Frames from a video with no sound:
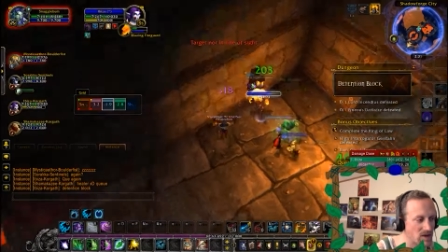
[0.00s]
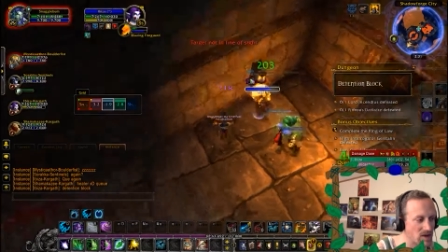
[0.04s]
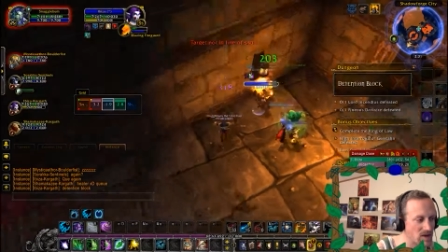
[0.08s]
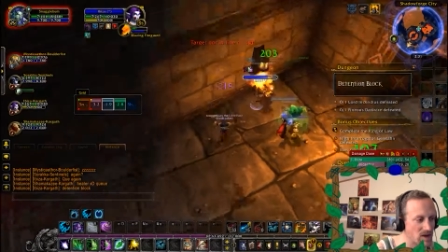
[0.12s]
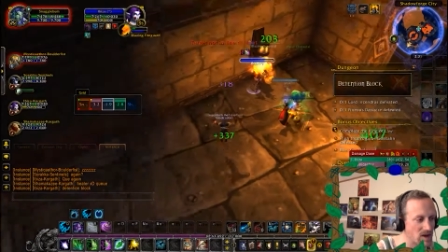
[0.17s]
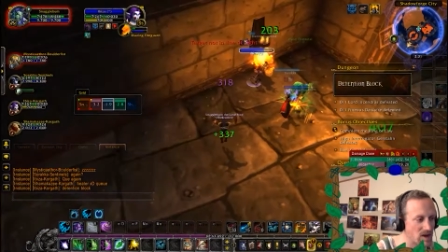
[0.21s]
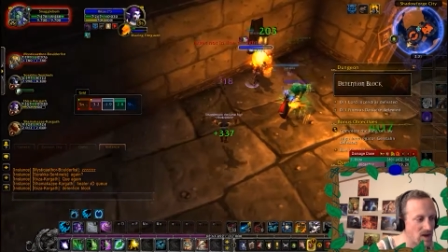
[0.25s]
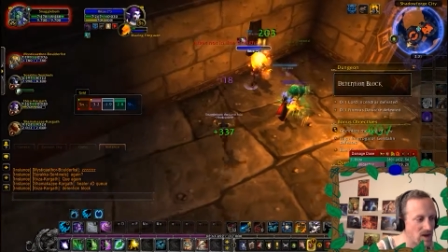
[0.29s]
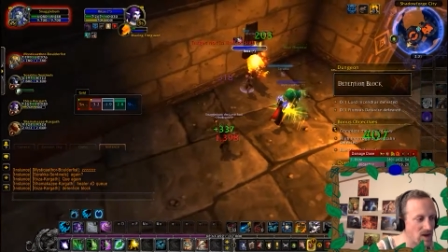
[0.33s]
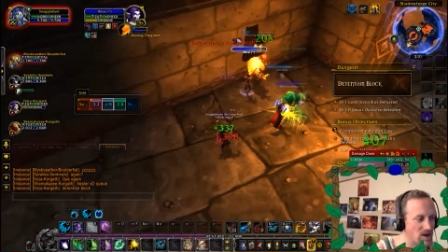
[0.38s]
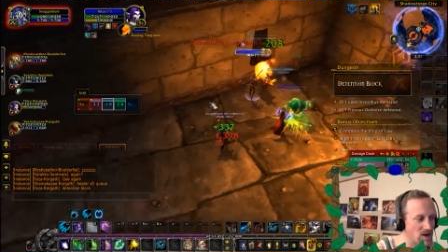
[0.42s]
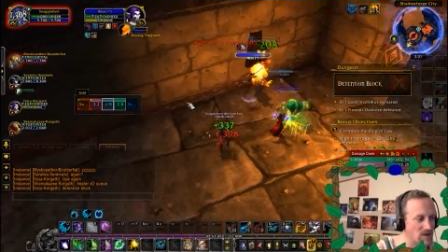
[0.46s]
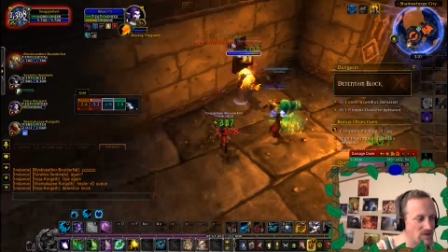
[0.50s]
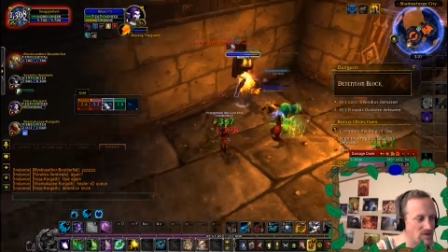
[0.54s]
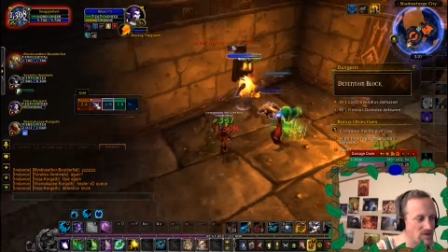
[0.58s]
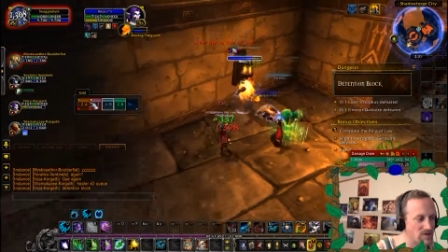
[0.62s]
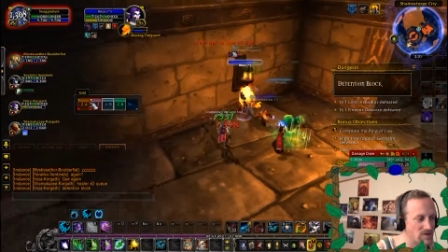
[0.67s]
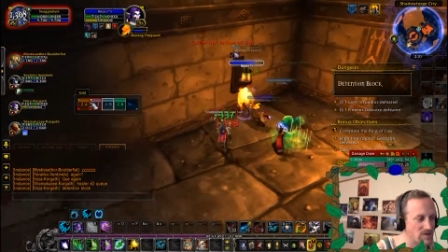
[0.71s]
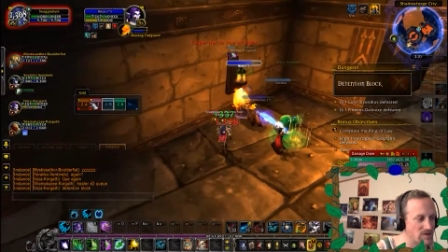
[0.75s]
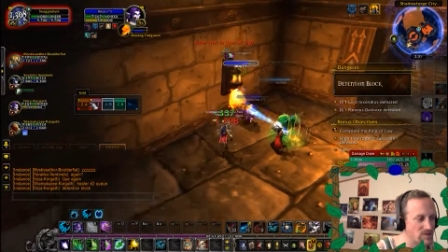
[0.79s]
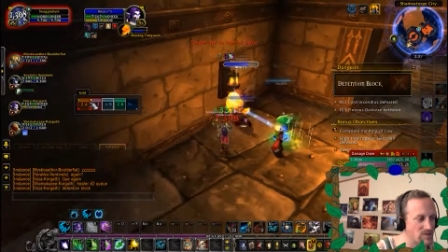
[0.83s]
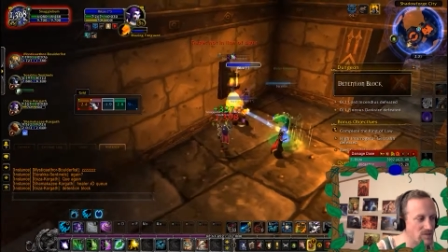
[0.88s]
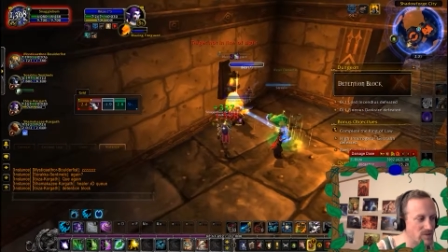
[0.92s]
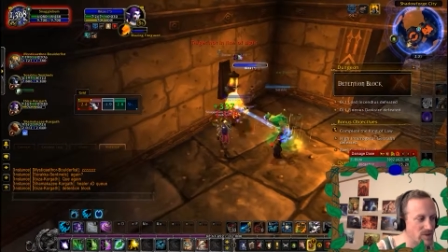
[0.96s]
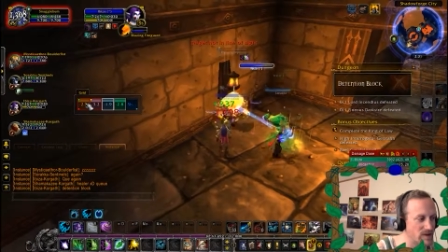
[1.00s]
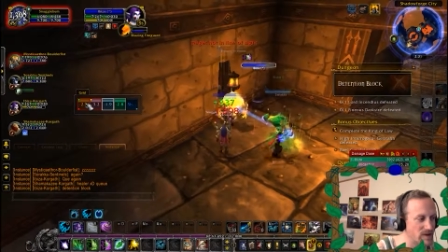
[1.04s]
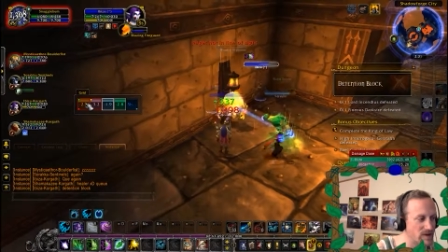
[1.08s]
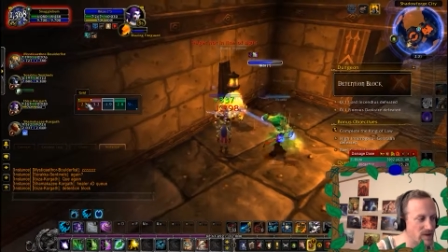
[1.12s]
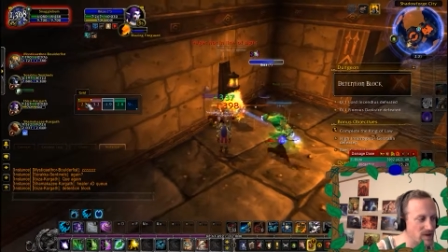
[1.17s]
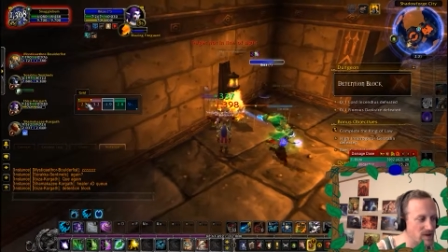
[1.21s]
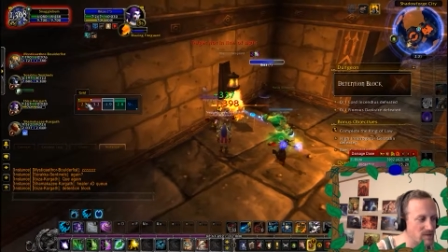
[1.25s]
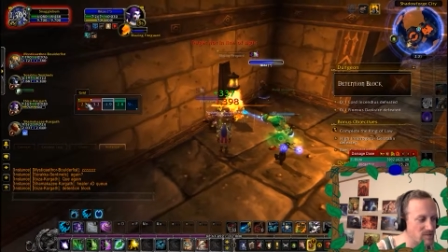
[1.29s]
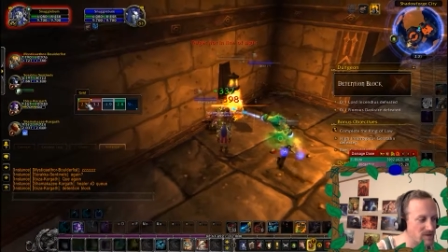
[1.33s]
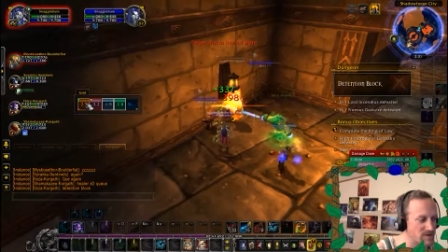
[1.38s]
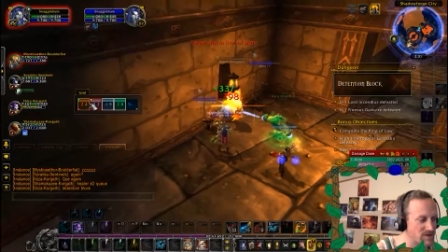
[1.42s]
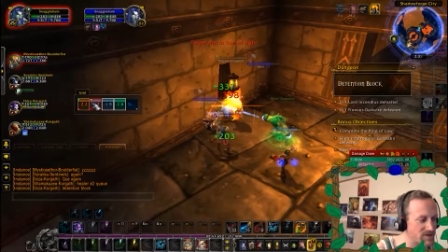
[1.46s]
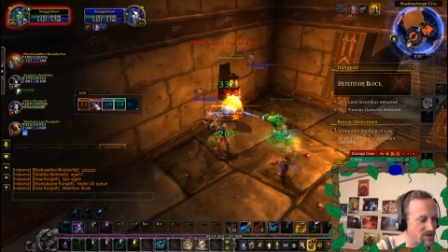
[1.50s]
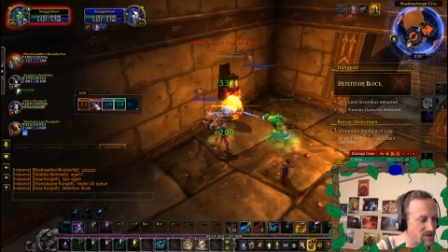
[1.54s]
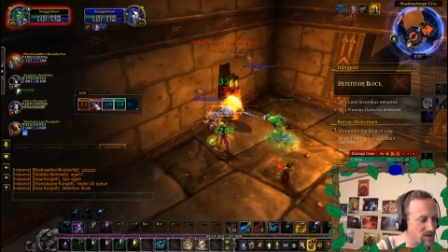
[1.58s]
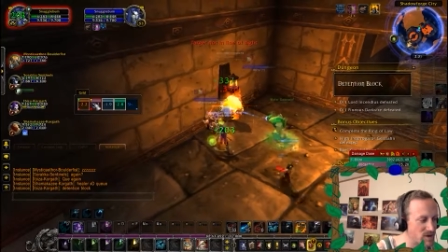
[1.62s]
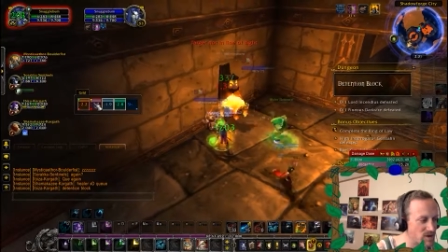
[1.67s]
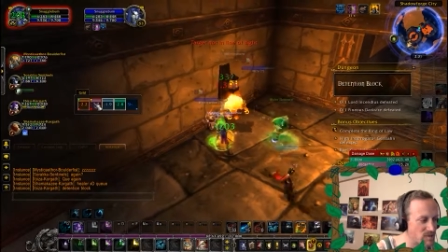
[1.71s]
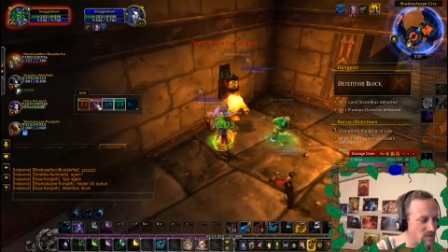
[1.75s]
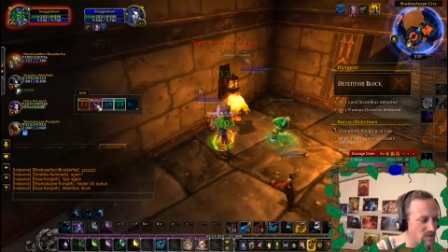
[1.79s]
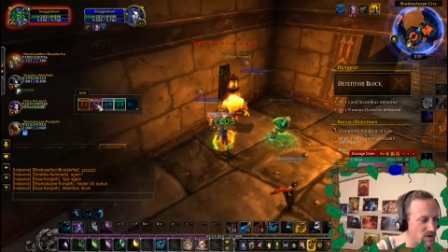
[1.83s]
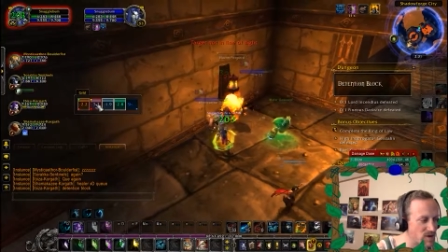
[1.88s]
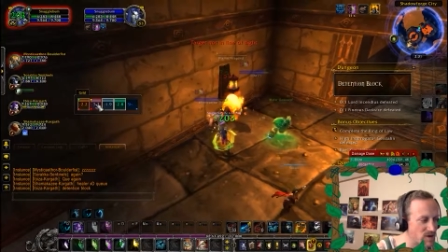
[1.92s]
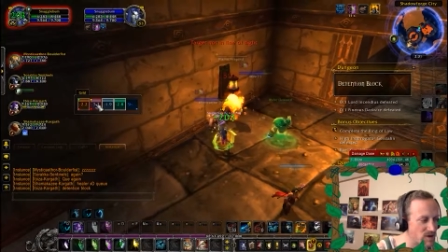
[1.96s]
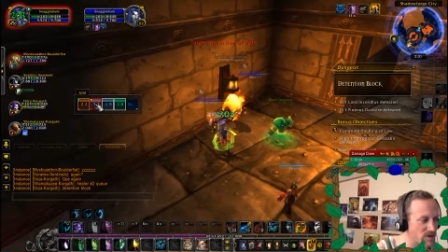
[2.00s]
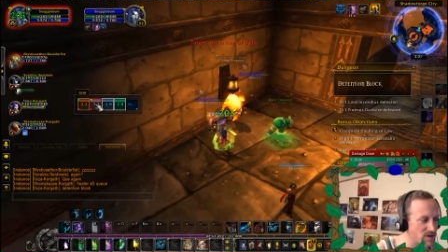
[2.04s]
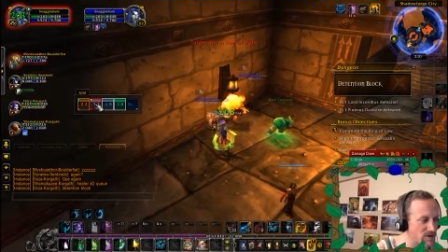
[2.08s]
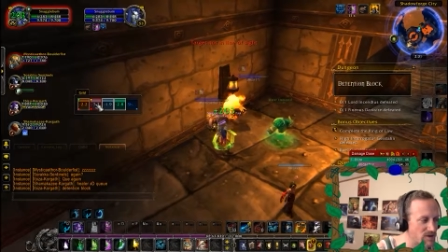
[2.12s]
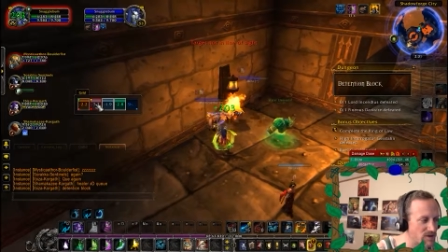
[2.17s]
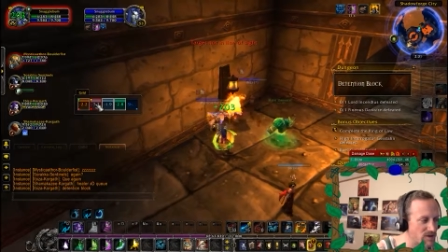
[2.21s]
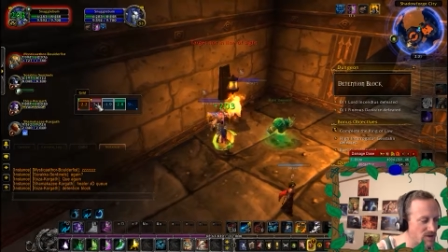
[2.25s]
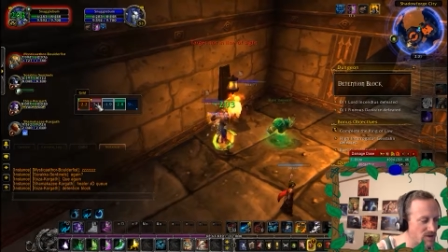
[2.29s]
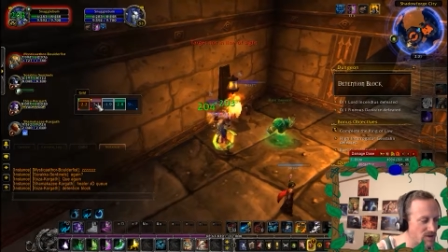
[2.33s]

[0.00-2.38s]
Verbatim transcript: Oh, dude, we are gonna be so boned.